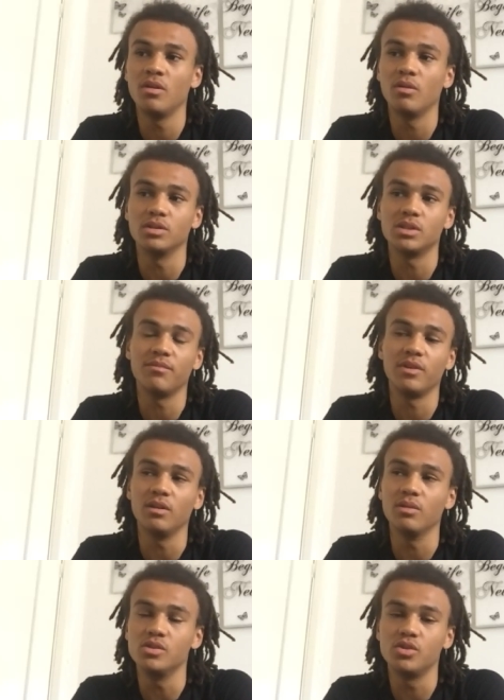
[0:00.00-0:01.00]
or something
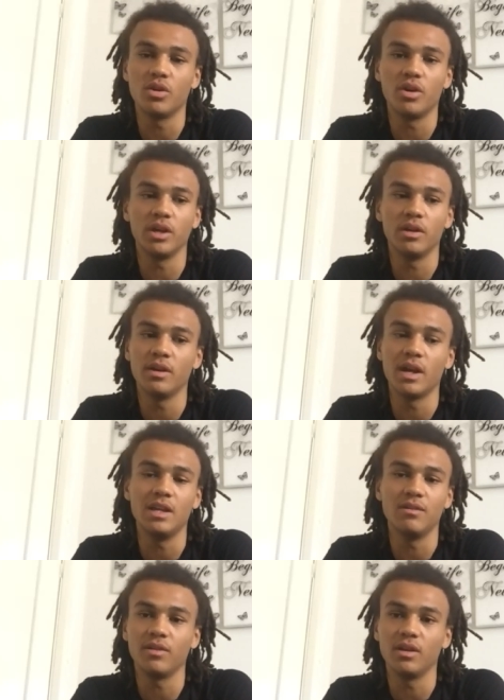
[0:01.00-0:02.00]
you enjoy,
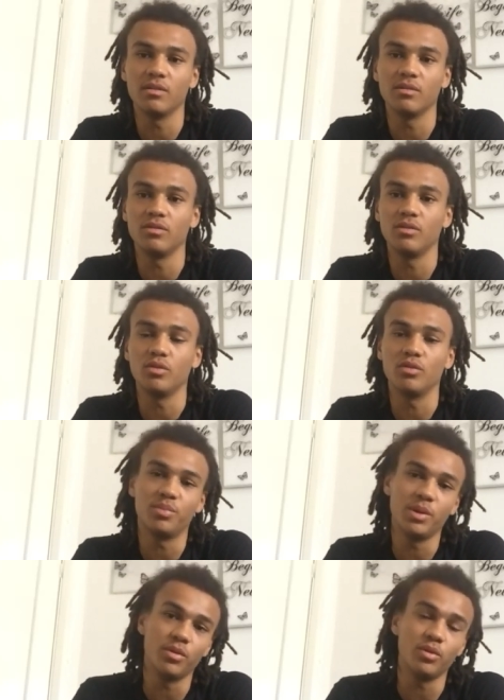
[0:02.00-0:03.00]
anything, or
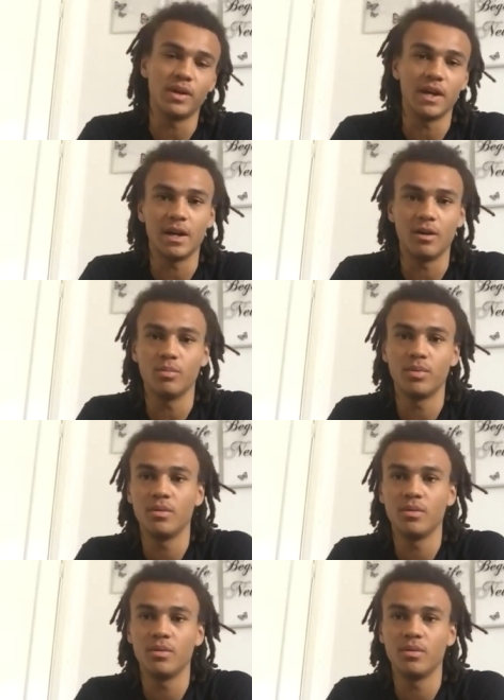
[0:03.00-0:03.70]
people you want to help.